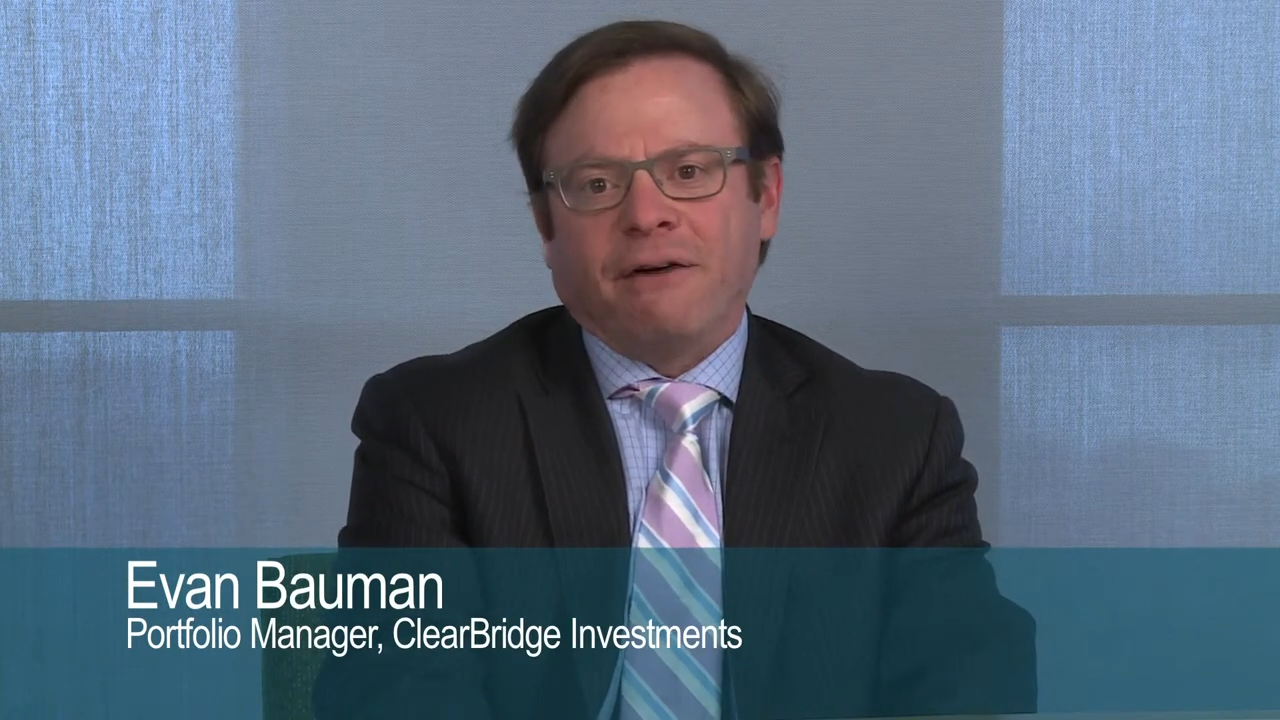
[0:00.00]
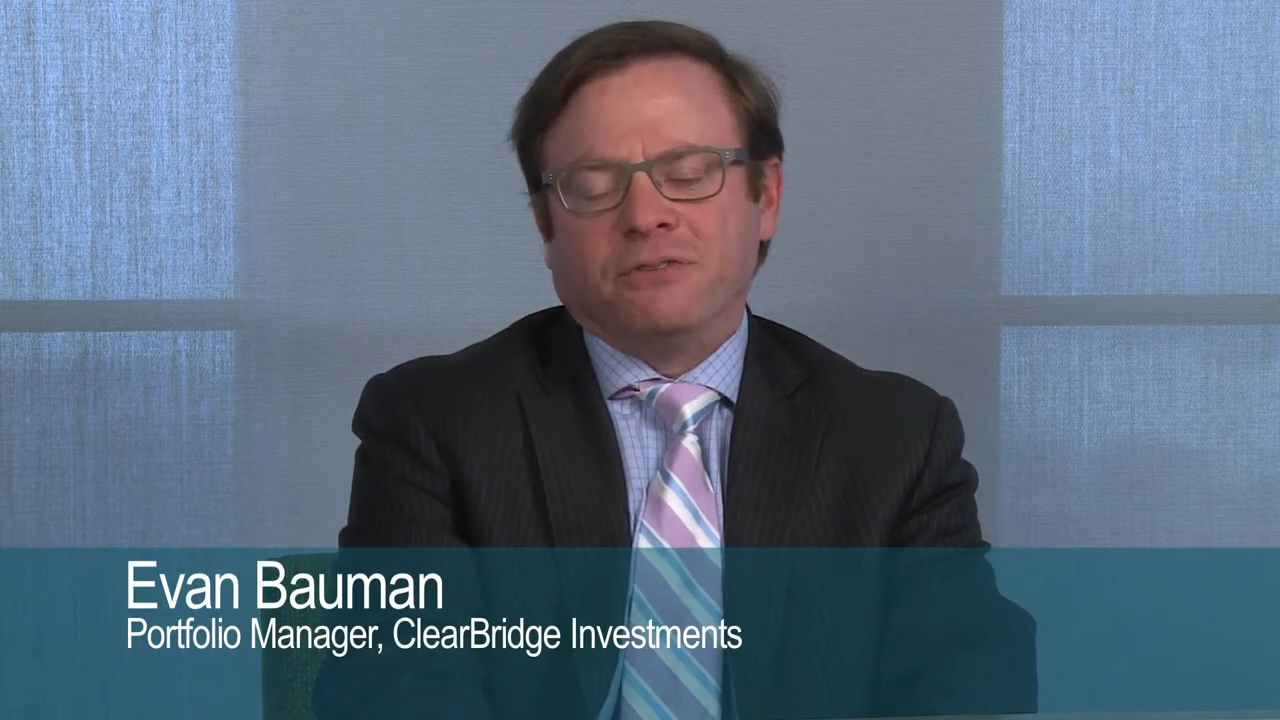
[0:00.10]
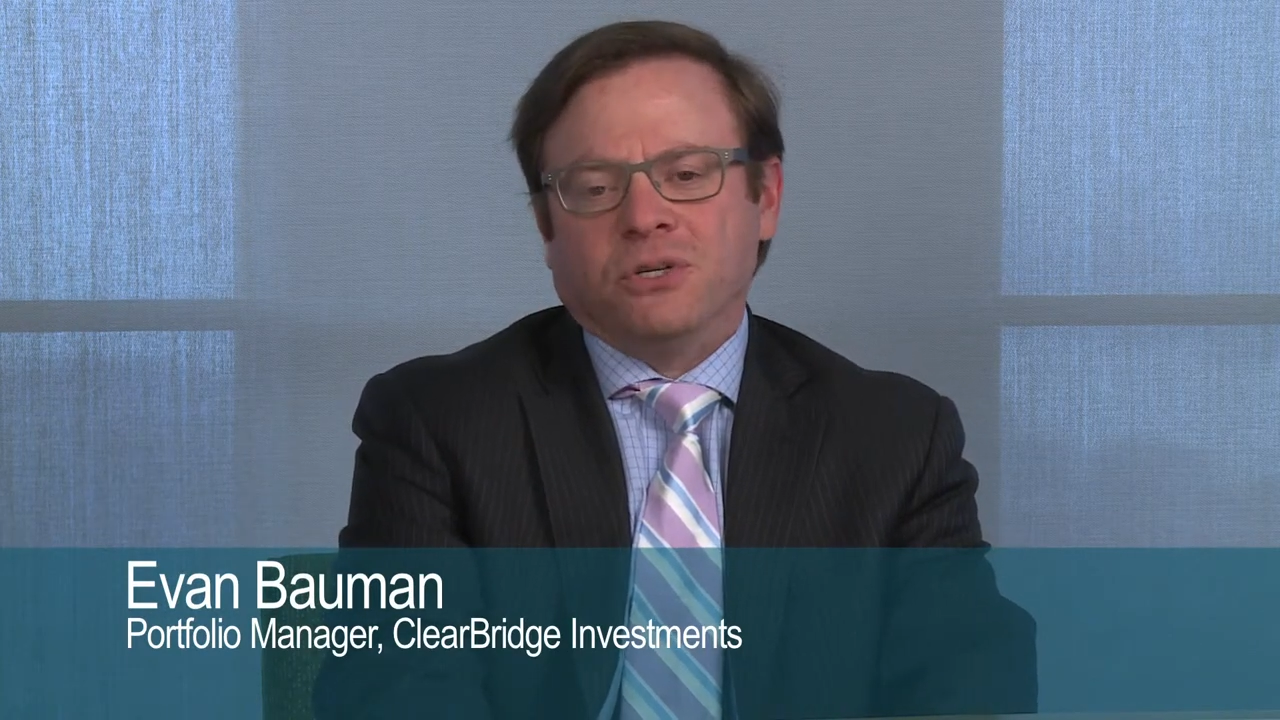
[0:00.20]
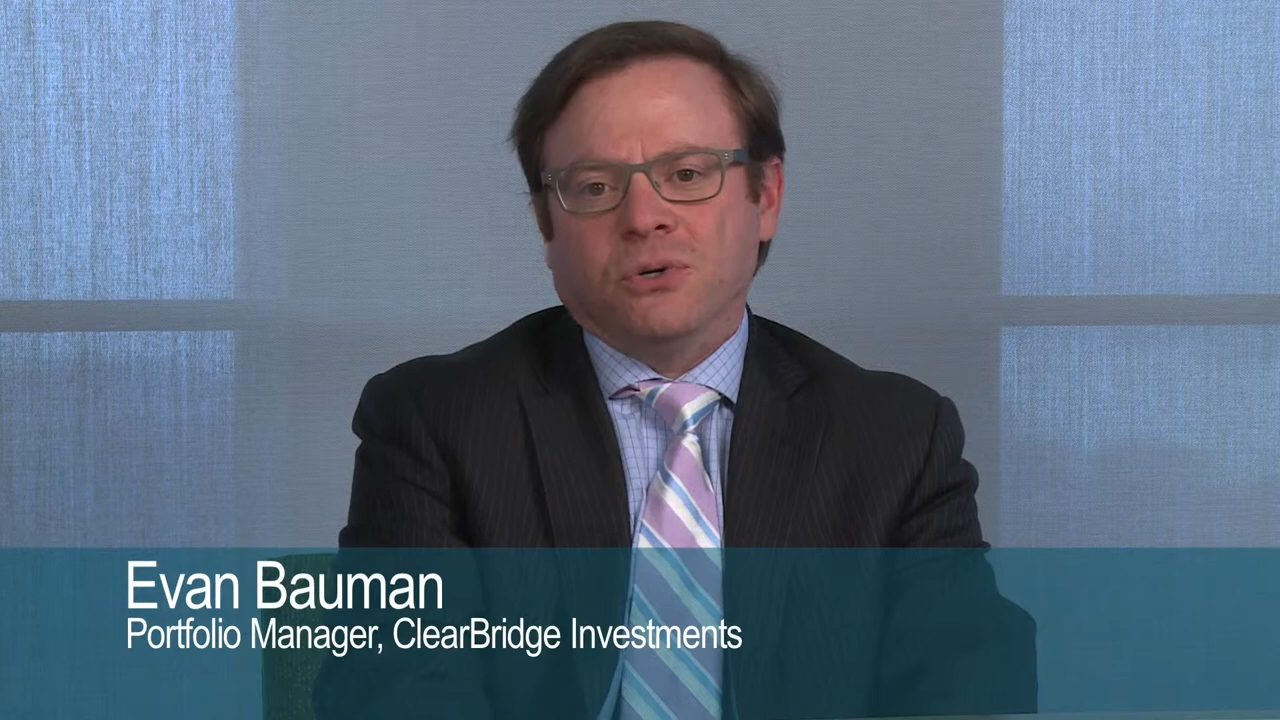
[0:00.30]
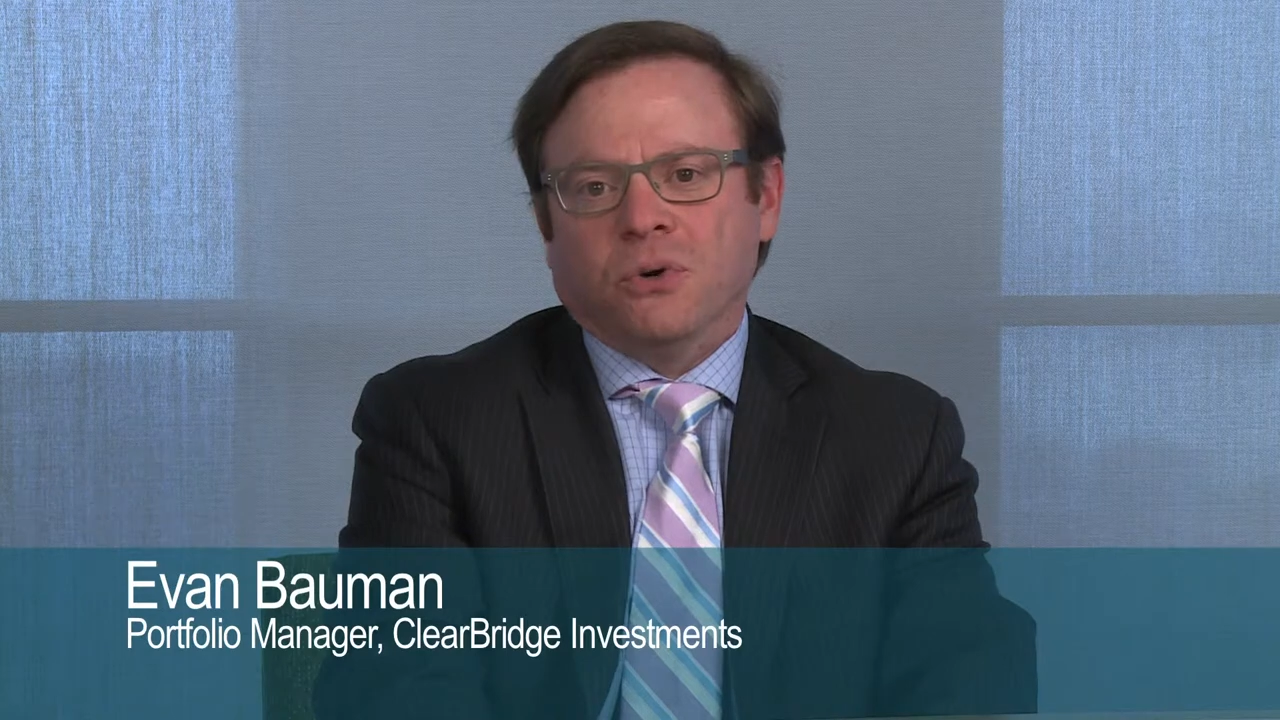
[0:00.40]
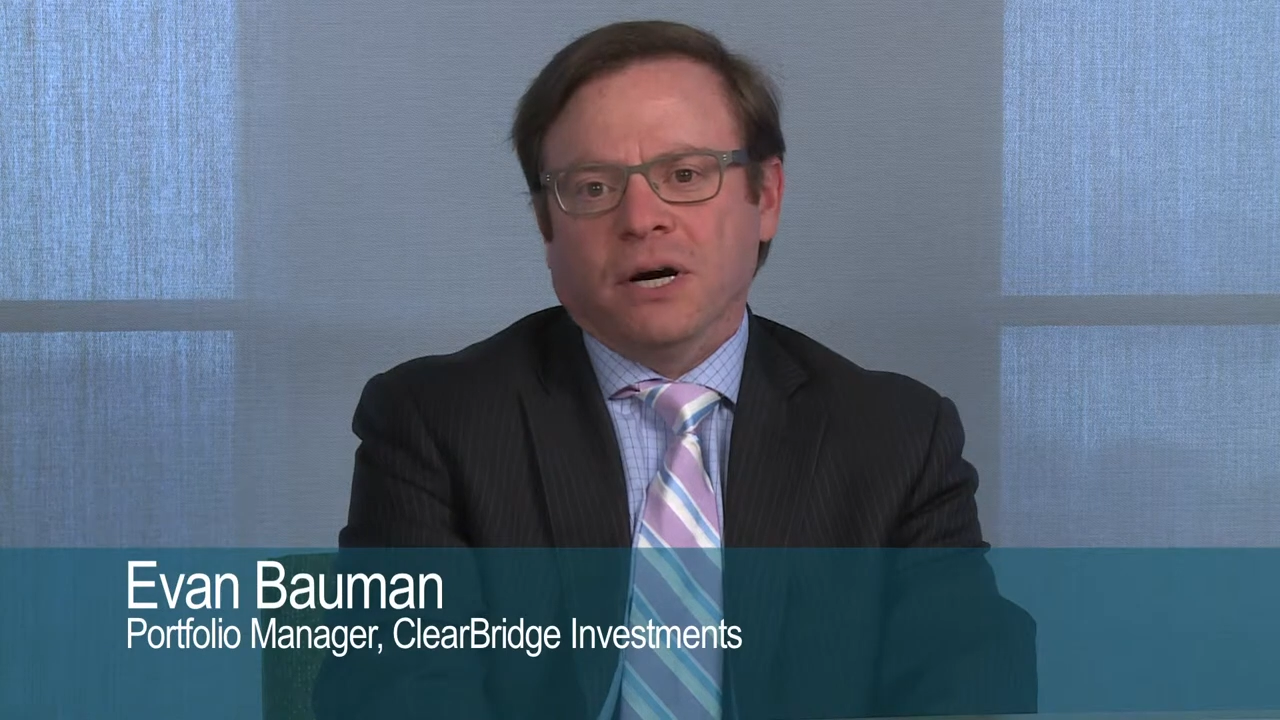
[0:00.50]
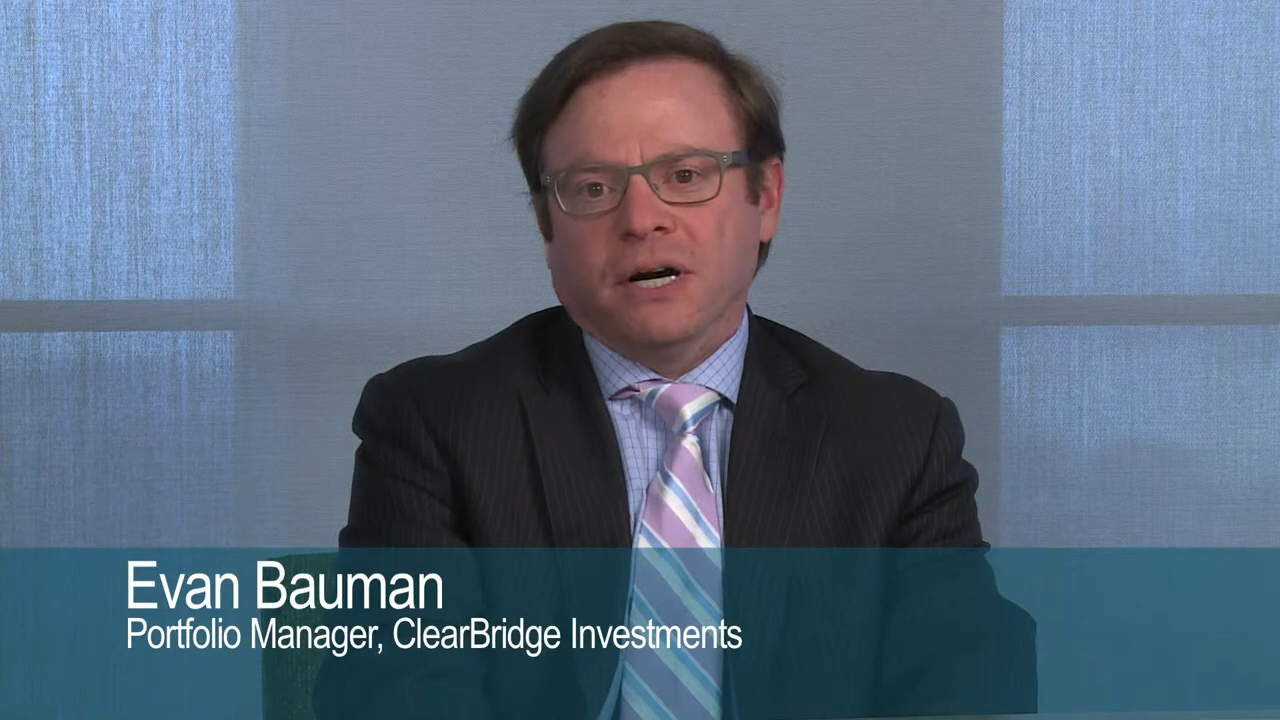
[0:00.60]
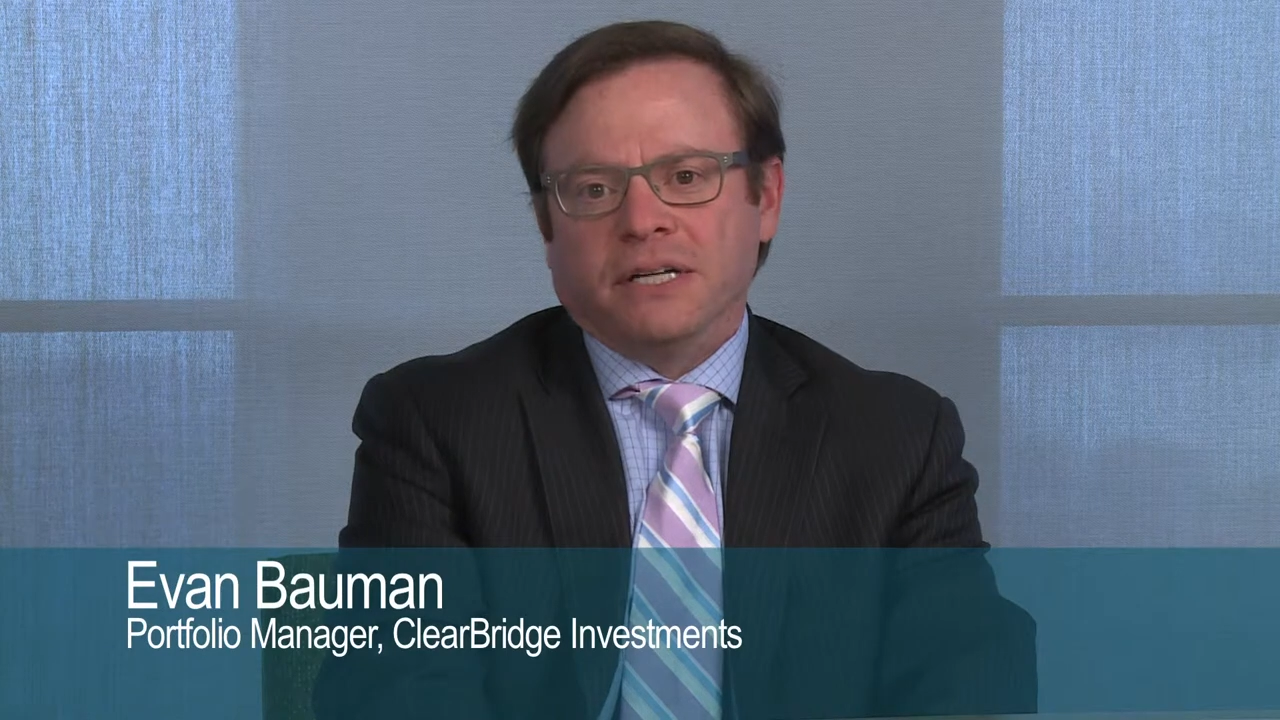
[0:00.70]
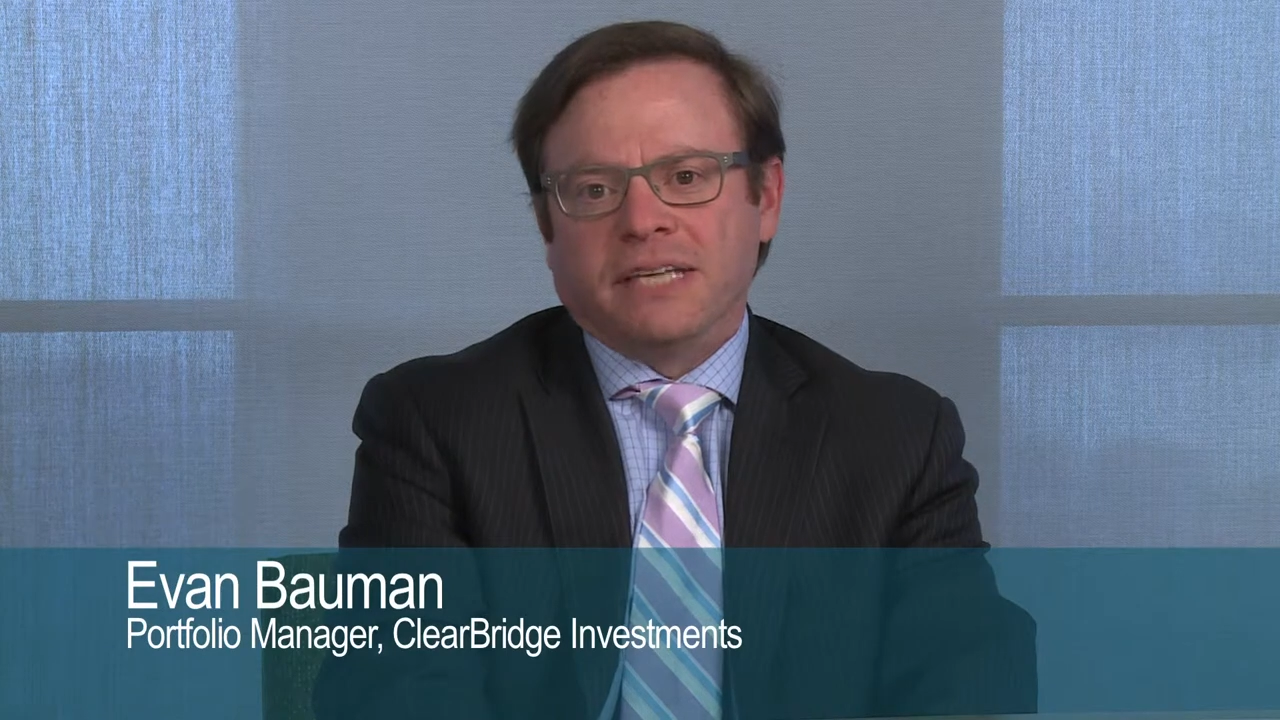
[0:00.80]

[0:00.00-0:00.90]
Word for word: have to uh,